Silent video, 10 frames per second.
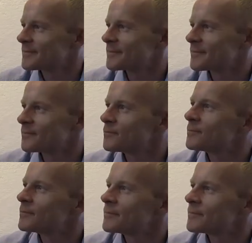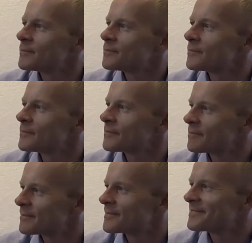
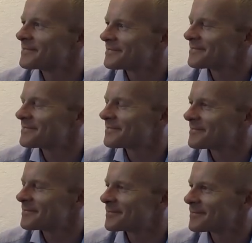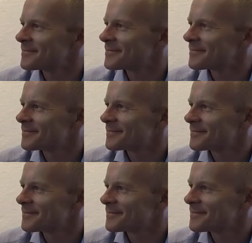
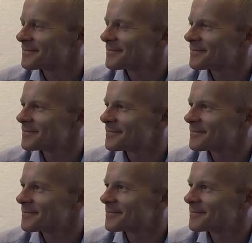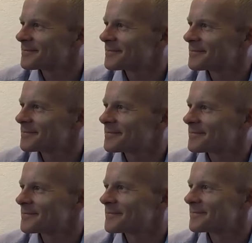
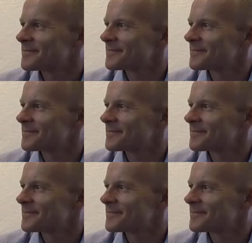(not speaking)